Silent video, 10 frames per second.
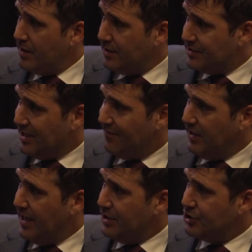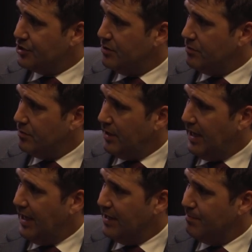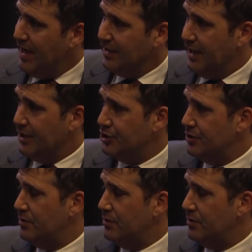7 ledge and main ledge.